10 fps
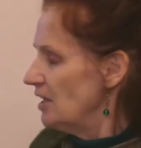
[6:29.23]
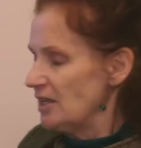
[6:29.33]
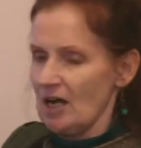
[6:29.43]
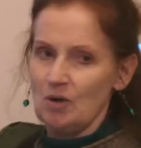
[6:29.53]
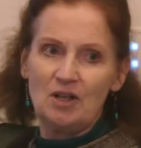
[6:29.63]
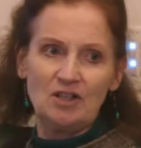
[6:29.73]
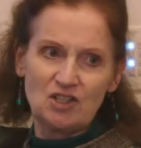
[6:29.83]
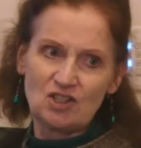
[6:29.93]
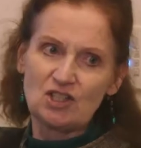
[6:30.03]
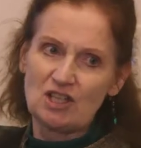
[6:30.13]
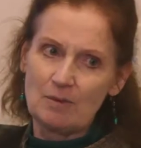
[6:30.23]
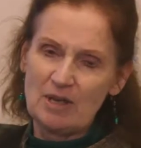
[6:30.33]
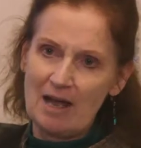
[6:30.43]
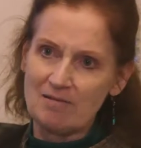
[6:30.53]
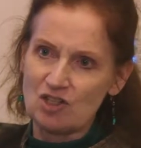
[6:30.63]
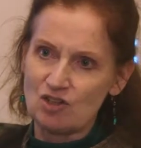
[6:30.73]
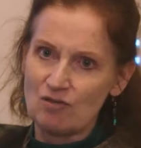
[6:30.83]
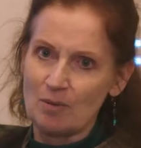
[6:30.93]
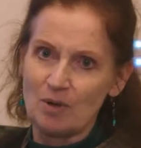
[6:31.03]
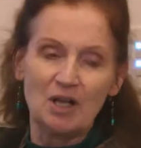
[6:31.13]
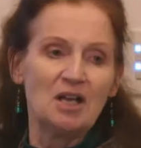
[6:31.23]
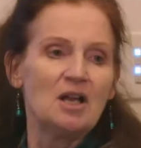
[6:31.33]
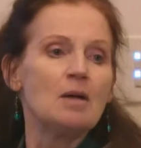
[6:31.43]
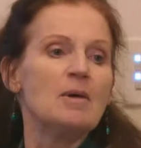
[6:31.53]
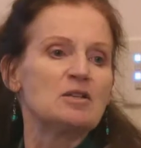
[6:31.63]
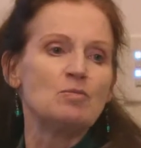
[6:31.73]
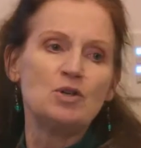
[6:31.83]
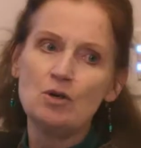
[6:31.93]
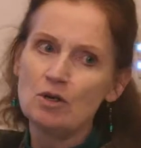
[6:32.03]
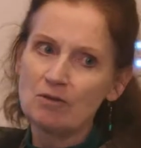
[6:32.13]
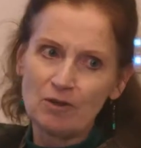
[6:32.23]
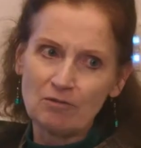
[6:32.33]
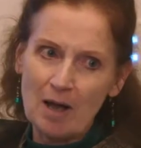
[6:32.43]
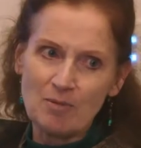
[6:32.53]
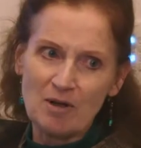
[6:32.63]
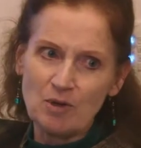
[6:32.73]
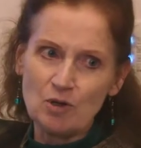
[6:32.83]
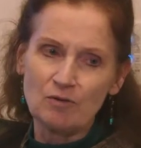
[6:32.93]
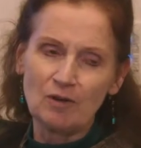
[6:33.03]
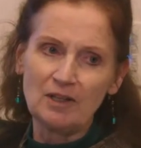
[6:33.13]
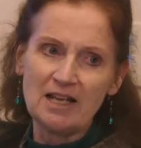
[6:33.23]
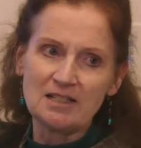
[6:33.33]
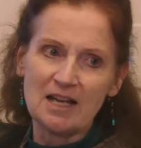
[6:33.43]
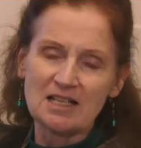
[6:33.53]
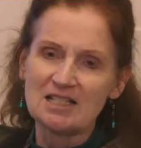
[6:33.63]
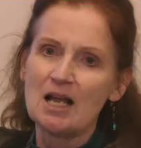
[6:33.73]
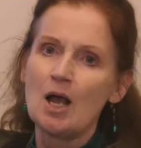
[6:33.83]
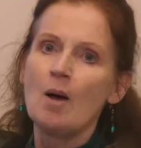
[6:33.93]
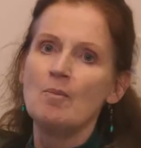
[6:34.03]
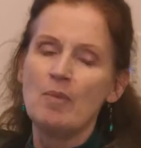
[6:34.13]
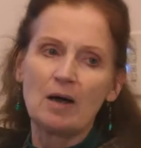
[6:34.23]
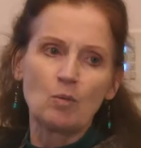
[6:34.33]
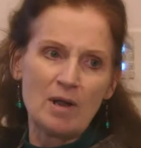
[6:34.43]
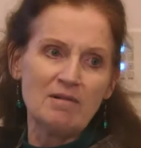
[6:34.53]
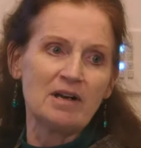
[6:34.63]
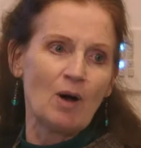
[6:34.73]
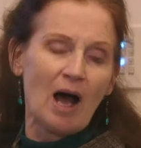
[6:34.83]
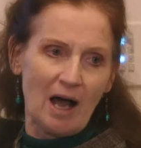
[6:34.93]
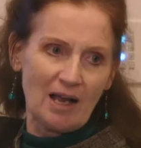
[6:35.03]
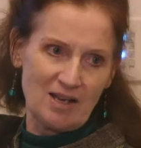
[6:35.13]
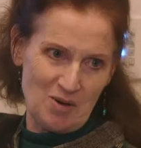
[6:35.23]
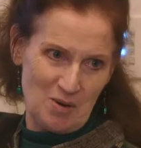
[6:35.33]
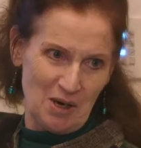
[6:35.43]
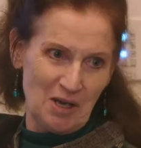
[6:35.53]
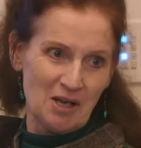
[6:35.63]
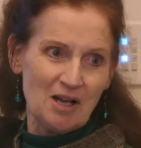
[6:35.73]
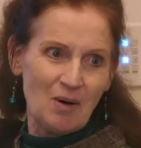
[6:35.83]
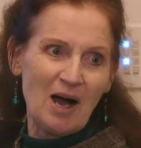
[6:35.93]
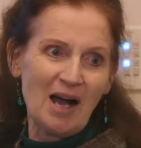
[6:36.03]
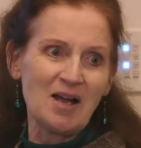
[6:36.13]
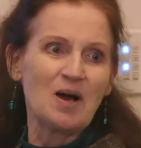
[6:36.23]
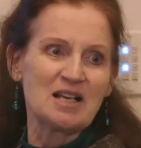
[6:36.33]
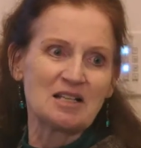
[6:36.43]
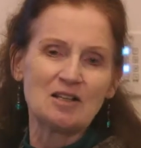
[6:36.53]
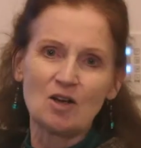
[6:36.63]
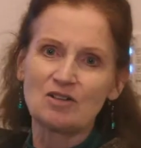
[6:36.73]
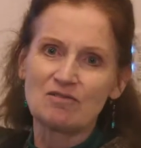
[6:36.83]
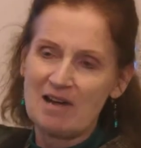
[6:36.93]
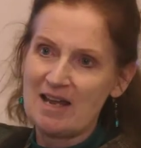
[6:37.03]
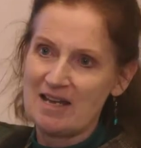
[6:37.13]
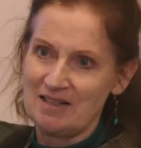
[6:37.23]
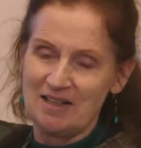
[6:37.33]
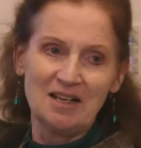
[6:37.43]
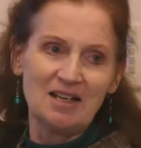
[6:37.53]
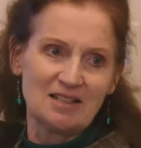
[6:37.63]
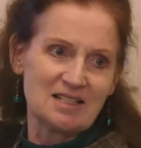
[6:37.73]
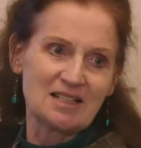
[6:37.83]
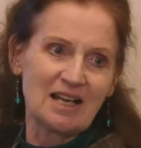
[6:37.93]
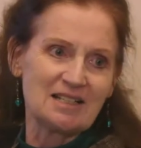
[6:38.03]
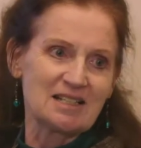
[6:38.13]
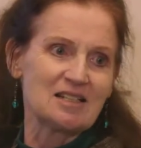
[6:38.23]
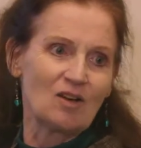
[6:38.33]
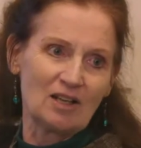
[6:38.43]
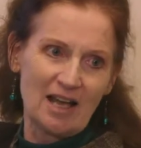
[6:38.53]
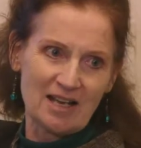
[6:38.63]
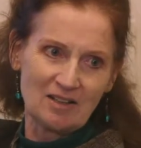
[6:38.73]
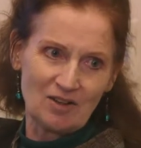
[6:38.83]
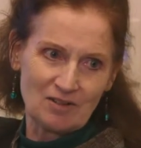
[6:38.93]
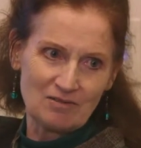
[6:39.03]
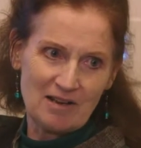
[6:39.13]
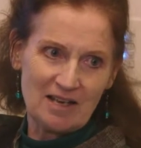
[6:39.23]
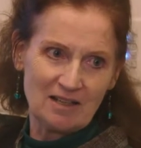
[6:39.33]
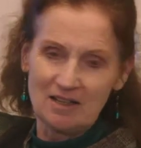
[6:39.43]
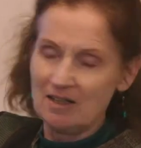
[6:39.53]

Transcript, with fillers: Now, this is a semi-arid shrub. It makes beautiful rubber, beautiful latex, but we're in Ohio. Ohio has a lot of rain. This guy does not like a lot of rain.